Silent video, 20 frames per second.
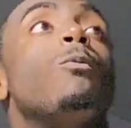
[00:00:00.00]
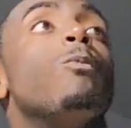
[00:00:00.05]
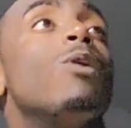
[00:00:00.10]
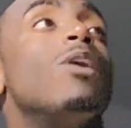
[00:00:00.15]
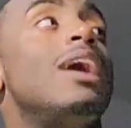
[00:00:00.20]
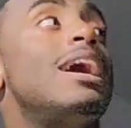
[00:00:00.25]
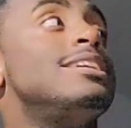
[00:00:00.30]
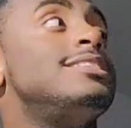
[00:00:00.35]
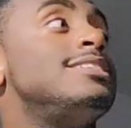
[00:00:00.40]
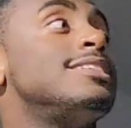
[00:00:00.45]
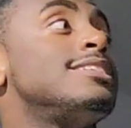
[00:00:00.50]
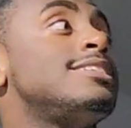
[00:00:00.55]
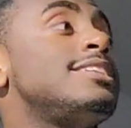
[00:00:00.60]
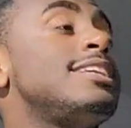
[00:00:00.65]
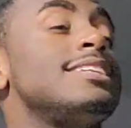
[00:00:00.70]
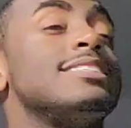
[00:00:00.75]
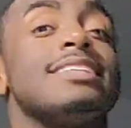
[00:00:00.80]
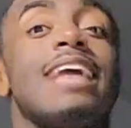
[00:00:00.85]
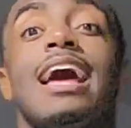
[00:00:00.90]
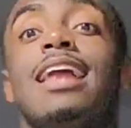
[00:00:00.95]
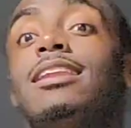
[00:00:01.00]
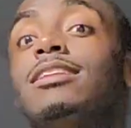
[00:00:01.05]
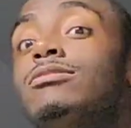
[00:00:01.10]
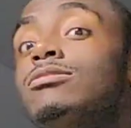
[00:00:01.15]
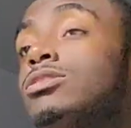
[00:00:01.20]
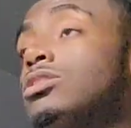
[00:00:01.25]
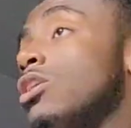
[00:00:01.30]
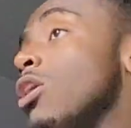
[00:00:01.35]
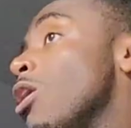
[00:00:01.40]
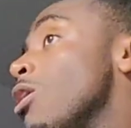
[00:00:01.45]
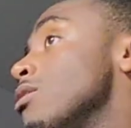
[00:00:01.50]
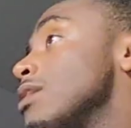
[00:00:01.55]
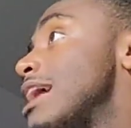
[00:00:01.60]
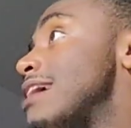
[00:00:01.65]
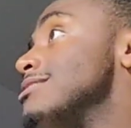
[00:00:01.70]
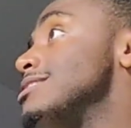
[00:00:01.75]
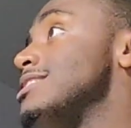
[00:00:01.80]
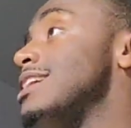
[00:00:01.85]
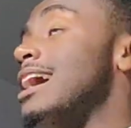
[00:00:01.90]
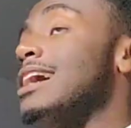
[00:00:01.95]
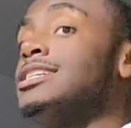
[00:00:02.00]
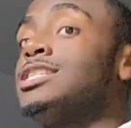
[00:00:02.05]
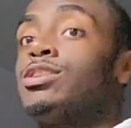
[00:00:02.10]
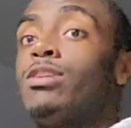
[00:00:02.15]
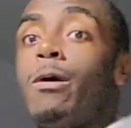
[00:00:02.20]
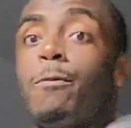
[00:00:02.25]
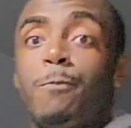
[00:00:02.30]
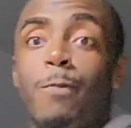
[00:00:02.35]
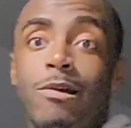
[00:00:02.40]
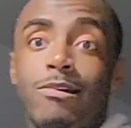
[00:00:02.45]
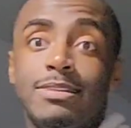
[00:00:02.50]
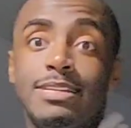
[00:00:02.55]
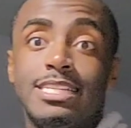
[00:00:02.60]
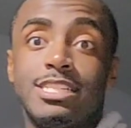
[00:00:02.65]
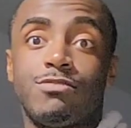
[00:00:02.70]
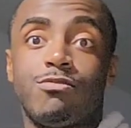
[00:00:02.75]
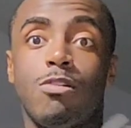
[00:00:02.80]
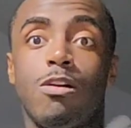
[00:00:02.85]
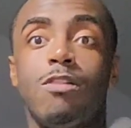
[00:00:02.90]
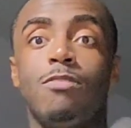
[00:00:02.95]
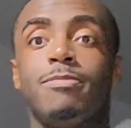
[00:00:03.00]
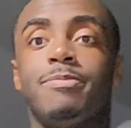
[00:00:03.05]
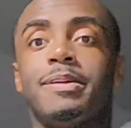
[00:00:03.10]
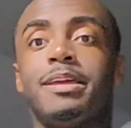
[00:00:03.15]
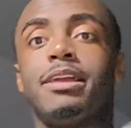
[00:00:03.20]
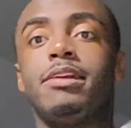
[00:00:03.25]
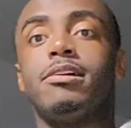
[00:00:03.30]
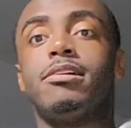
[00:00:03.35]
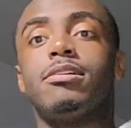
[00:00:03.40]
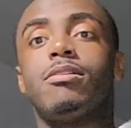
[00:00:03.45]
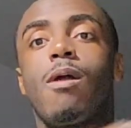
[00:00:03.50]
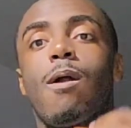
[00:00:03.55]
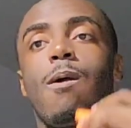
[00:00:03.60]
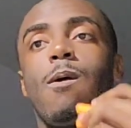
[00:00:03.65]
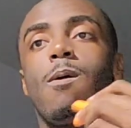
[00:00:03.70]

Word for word: Well, as you can see, it's got a little cold outside, so I'm wearing this robe here.